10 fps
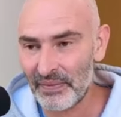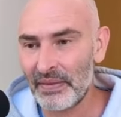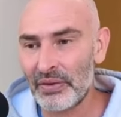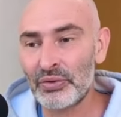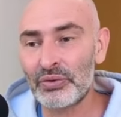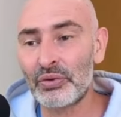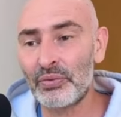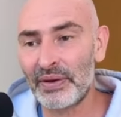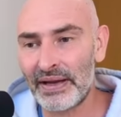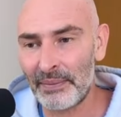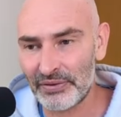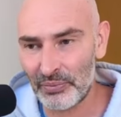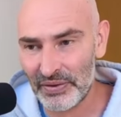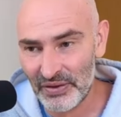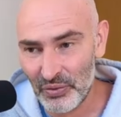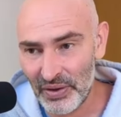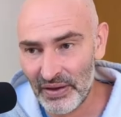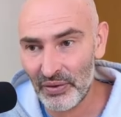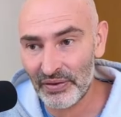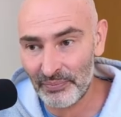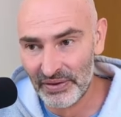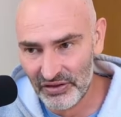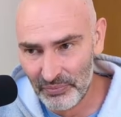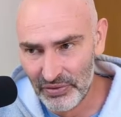Should you recapture with the queen or the bishop